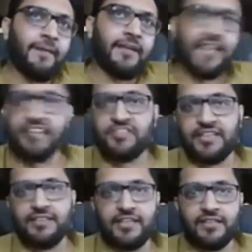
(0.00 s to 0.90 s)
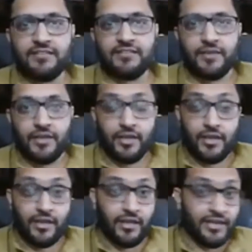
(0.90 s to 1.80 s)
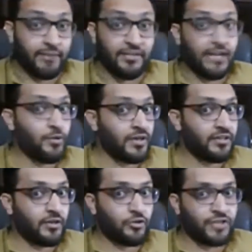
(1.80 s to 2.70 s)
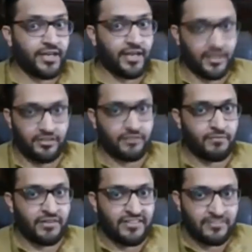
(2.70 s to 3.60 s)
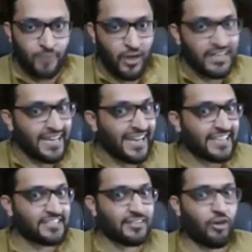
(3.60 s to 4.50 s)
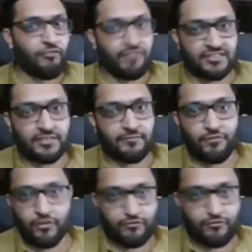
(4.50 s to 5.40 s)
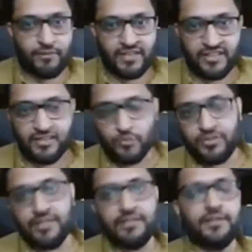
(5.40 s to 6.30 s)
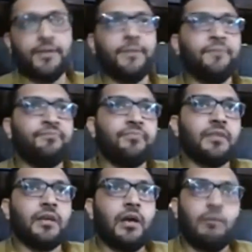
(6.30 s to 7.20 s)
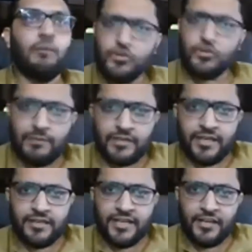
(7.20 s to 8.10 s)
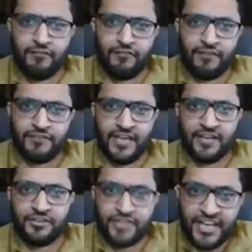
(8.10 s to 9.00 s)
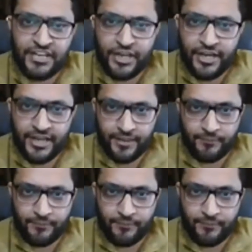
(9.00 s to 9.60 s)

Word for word: let's say there is a let me tell you another good thing, another small nugget of wisdom for, for beginners out there. Most people think that if, if they are day trading,